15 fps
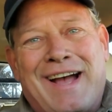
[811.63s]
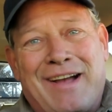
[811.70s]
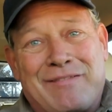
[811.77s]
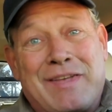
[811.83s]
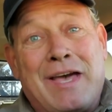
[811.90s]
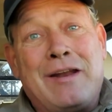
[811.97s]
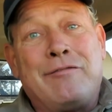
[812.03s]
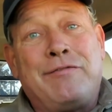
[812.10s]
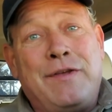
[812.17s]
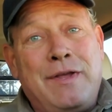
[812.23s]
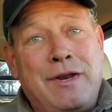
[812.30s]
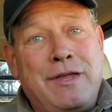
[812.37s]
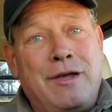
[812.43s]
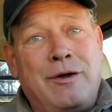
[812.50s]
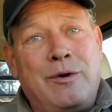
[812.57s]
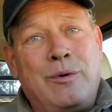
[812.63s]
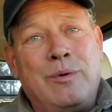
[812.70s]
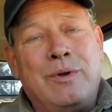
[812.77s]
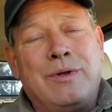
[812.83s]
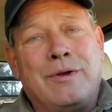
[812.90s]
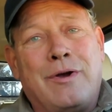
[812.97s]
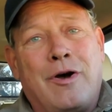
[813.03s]
I've got a
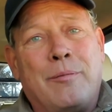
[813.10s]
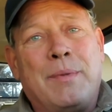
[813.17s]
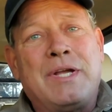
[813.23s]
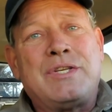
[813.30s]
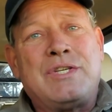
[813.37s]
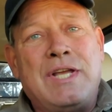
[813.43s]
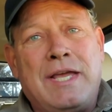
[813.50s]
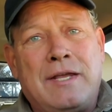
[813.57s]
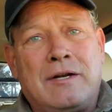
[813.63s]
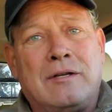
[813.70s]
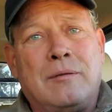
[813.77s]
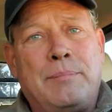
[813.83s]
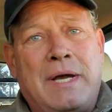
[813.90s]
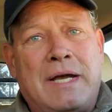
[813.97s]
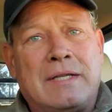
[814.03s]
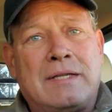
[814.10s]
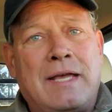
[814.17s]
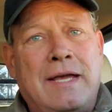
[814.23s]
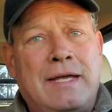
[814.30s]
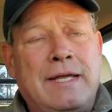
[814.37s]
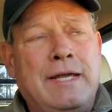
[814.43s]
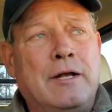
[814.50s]
video on my channel about
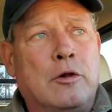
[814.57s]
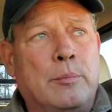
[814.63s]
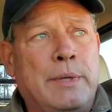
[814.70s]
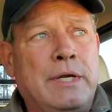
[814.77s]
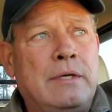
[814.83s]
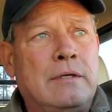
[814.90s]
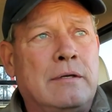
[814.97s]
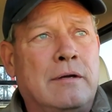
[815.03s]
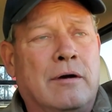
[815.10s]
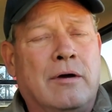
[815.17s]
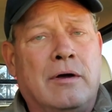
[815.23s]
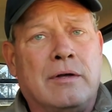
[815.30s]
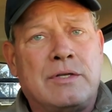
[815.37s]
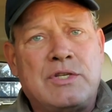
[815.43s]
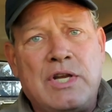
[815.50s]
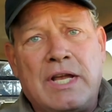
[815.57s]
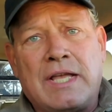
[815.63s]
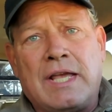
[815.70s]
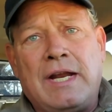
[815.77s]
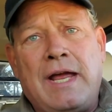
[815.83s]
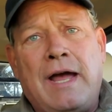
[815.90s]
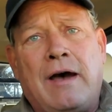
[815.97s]
that helmet. Check
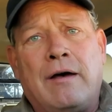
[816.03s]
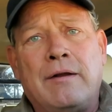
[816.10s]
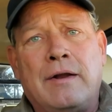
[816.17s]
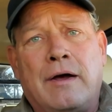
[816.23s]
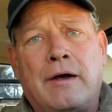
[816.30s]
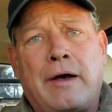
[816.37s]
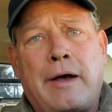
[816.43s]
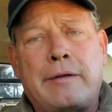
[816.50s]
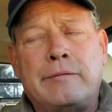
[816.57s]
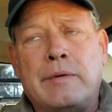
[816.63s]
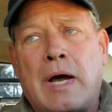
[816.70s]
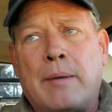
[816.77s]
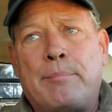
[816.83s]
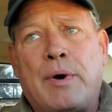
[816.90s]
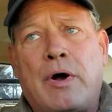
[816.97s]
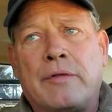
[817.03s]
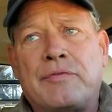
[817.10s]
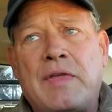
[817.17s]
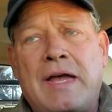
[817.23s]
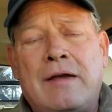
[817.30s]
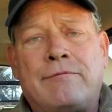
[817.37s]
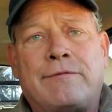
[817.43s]
it out. I bought
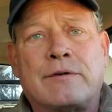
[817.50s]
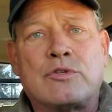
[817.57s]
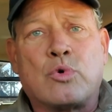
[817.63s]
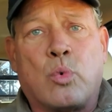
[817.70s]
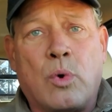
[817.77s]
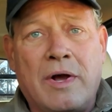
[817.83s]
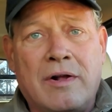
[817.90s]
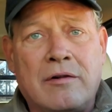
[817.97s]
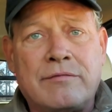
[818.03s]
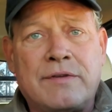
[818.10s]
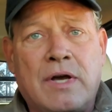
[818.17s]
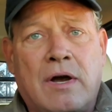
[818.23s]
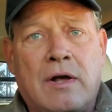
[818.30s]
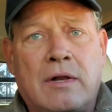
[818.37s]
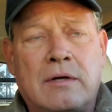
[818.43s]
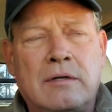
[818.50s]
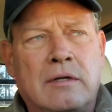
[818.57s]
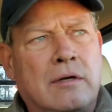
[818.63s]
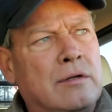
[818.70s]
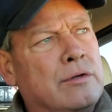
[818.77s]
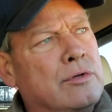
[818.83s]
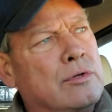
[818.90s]
that for $12
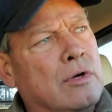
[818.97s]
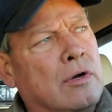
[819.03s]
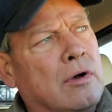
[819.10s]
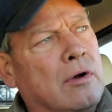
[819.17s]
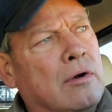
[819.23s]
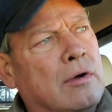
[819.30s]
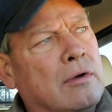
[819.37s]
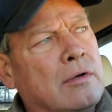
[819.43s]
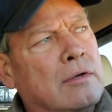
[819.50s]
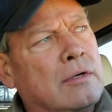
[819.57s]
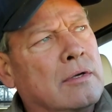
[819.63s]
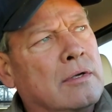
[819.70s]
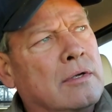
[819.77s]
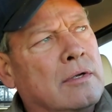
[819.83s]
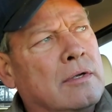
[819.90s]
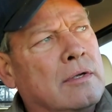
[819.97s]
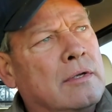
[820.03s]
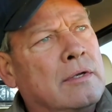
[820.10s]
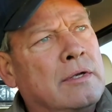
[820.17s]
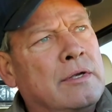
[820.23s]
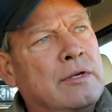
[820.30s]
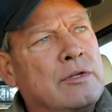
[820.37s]
or
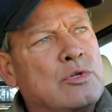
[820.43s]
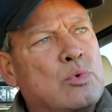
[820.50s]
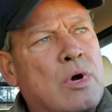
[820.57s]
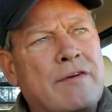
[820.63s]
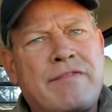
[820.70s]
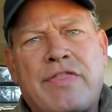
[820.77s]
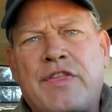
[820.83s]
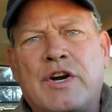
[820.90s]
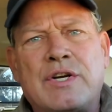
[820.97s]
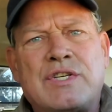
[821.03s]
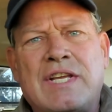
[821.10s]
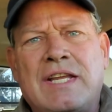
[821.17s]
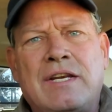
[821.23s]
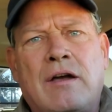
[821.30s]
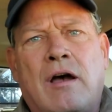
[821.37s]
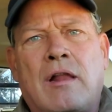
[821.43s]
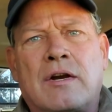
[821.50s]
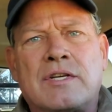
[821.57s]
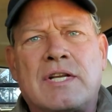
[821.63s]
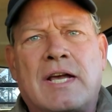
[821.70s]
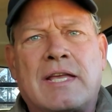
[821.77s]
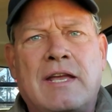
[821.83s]

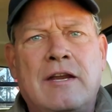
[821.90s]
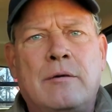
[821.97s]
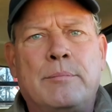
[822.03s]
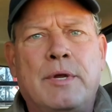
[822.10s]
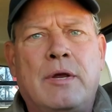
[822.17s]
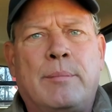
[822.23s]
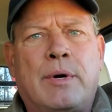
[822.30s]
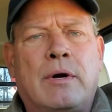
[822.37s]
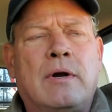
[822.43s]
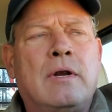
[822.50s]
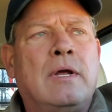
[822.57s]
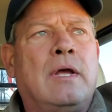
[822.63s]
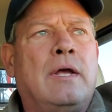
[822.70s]
$13, I can't remember.